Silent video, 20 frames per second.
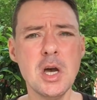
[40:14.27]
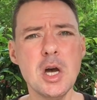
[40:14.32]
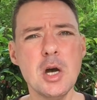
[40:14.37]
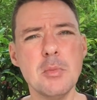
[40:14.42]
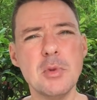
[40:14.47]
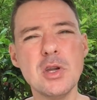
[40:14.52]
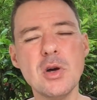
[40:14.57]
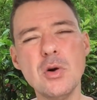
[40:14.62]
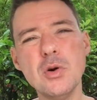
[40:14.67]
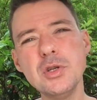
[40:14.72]

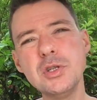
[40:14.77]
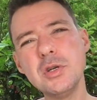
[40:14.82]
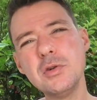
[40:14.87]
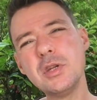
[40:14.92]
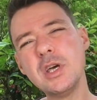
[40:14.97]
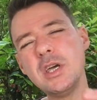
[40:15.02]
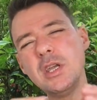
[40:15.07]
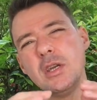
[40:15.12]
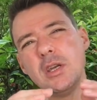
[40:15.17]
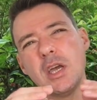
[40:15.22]
But also
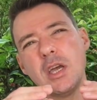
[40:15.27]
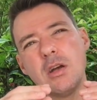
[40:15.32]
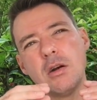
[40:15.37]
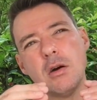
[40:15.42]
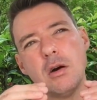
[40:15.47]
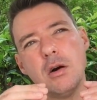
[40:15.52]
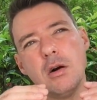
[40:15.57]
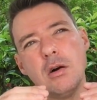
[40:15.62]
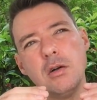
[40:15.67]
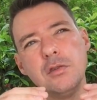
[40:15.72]
they
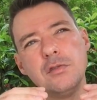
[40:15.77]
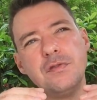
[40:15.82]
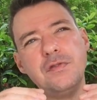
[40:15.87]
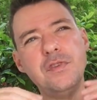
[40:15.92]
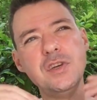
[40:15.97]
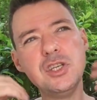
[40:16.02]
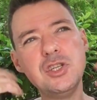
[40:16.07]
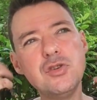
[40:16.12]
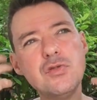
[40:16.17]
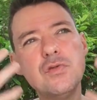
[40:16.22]
can't
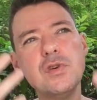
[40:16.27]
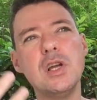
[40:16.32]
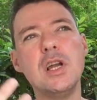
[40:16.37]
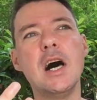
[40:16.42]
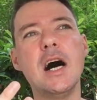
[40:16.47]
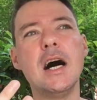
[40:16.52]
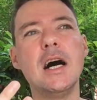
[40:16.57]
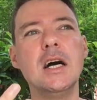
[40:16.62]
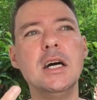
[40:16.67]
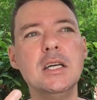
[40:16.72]

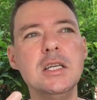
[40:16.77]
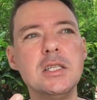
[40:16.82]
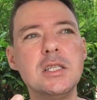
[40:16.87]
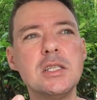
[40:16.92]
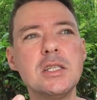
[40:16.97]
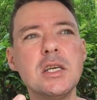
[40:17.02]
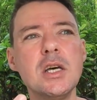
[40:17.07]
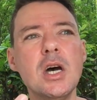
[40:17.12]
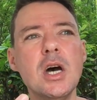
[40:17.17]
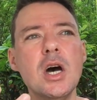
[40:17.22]

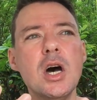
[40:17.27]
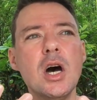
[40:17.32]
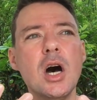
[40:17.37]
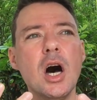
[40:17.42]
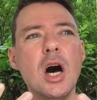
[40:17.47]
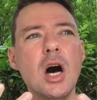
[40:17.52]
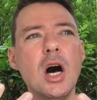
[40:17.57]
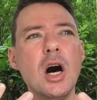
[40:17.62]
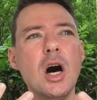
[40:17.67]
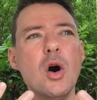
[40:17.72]
visualize
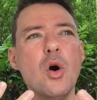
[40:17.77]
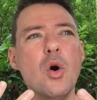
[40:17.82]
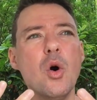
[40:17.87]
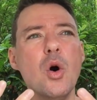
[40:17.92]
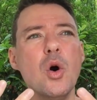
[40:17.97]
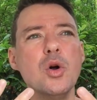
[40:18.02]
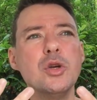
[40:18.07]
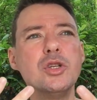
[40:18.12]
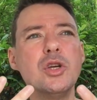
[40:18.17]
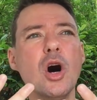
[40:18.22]

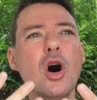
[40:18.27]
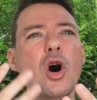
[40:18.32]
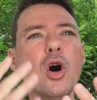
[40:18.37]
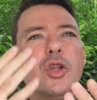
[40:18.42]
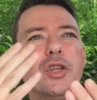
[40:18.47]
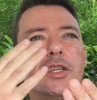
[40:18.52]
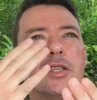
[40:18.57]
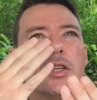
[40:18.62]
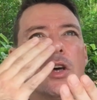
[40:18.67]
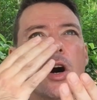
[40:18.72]
all
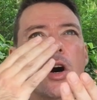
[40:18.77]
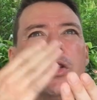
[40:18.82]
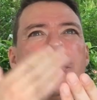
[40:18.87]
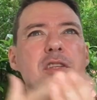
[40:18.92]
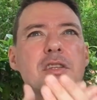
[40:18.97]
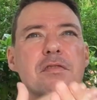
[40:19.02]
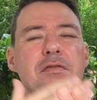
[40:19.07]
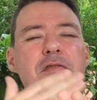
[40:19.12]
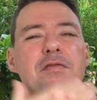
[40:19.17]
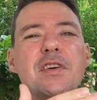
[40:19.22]
the
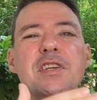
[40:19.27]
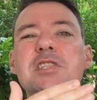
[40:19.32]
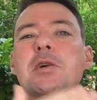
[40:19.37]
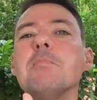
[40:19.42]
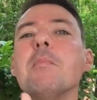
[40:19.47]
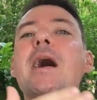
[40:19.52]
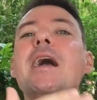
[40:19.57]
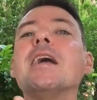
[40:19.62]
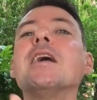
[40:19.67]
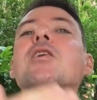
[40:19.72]
different things that
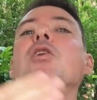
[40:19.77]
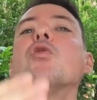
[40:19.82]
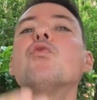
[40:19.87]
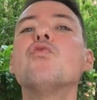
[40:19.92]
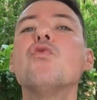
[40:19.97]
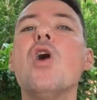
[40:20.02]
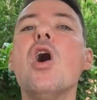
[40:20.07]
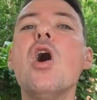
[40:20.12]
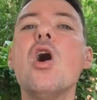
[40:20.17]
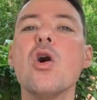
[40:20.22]
might can go
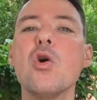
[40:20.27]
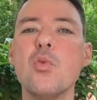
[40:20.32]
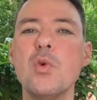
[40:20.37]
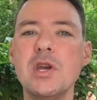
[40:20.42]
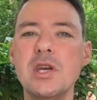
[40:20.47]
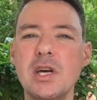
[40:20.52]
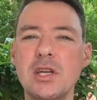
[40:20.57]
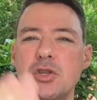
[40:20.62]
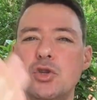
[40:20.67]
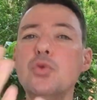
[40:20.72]
wrong when
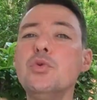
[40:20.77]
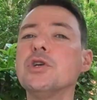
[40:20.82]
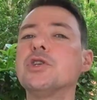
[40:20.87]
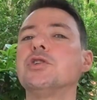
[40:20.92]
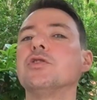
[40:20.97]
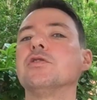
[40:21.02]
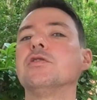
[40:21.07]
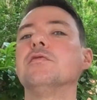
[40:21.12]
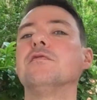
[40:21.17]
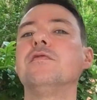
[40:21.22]
they do a
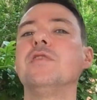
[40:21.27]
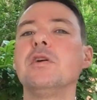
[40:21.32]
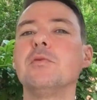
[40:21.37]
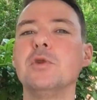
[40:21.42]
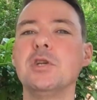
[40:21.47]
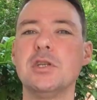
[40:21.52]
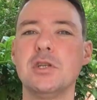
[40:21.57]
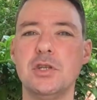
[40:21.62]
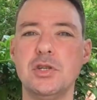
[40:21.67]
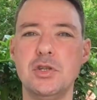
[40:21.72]
certain thing with
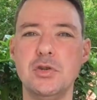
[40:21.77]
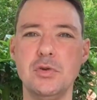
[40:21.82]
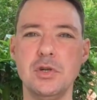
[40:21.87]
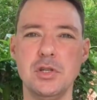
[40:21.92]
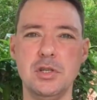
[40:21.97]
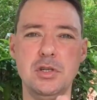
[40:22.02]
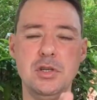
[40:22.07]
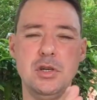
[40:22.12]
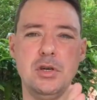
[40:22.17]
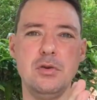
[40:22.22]
their
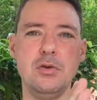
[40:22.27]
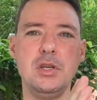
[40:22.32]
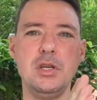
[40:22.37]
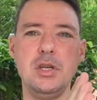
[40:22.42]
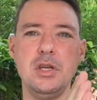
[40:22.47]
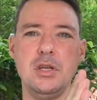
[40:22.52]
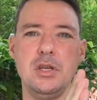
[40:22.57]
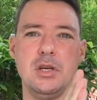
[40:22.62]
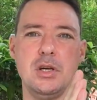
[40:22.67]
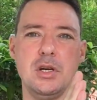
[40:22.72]
students, you know,
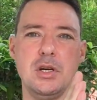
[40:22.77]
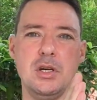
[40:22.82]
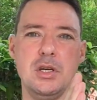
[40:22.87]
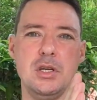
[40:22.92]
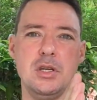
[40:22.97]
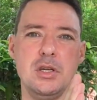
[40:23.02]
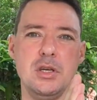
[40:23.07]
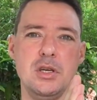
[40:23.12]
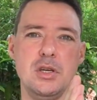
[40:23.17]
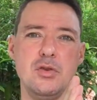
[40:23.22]
in
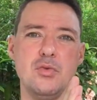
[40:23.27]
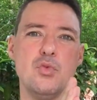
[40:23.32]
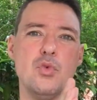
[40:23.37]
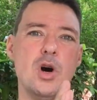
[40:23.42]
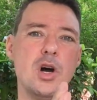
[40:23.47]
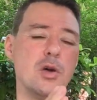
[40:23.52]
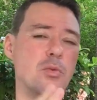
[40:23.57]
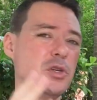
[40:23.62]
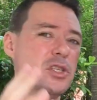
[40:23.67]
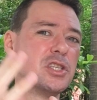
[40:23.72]
the
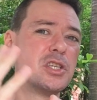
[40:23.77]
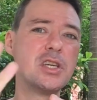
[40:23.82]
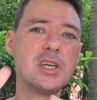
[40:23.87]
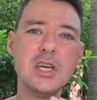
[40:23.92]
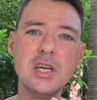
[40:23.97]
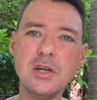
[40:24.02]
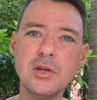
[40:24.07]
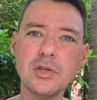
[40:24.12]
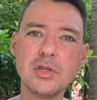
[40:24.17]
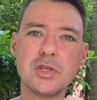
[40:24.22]
water with
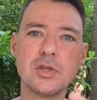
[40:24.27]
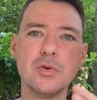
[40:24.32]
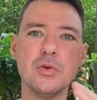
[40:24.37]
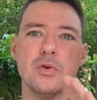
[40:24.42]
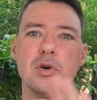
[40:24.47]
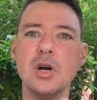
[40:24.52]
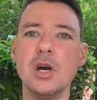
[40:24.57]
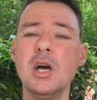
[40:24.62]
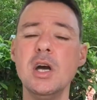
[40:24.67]
skills or